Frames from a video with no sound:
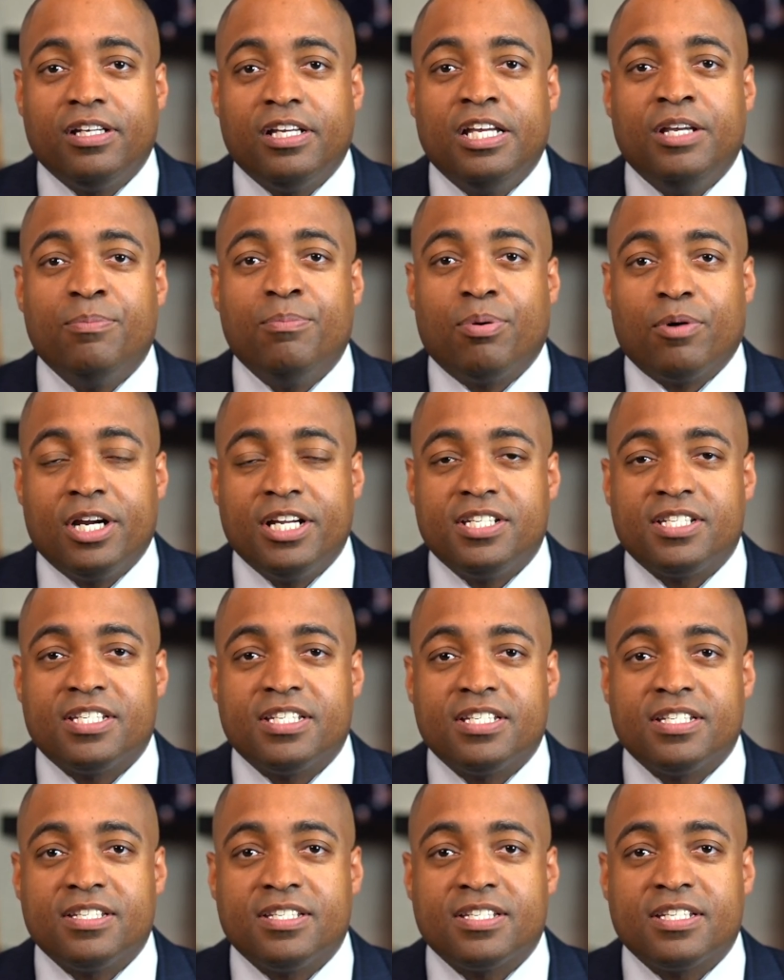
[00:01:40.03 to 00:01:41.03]

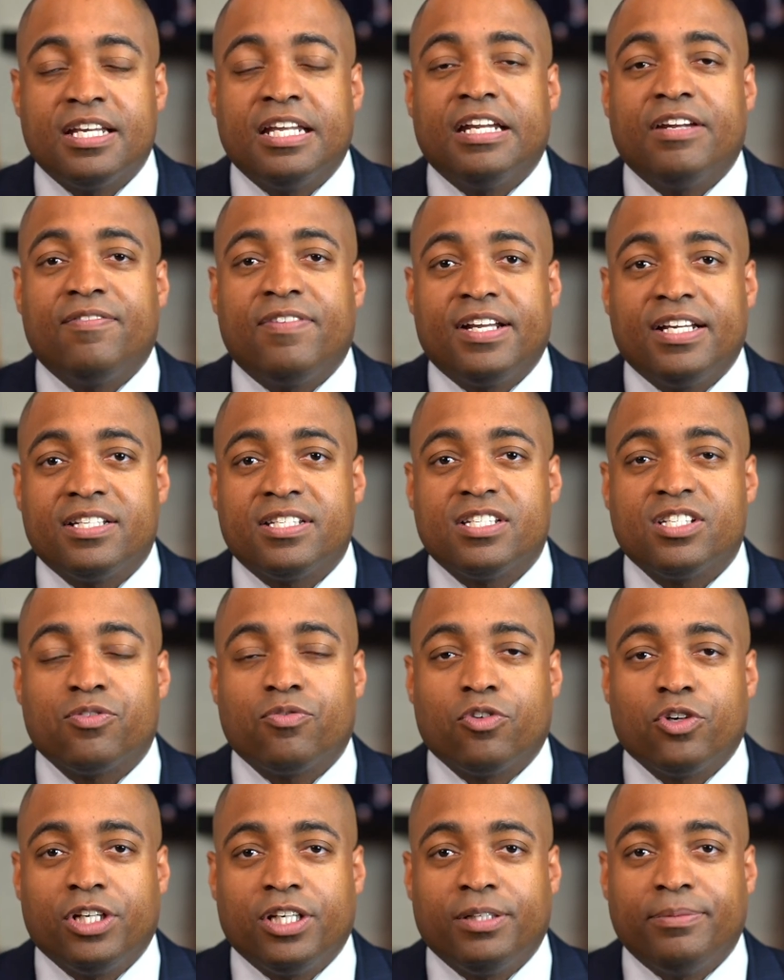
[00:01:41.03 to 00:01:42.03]
embraces and advances
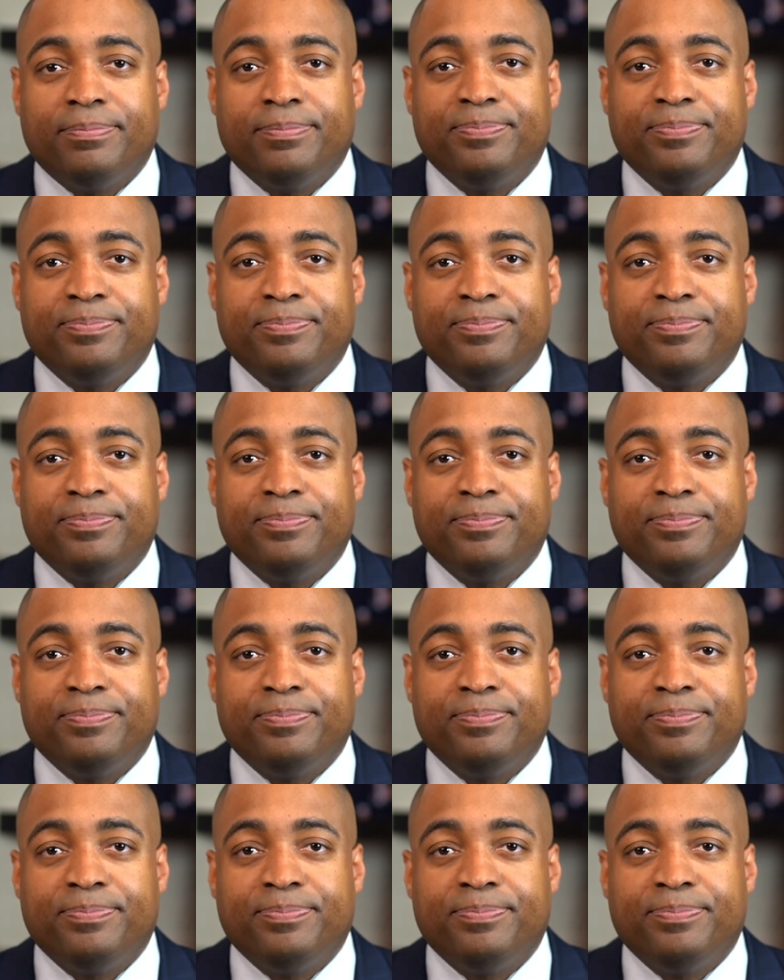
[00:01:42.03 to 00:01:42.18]
freedom.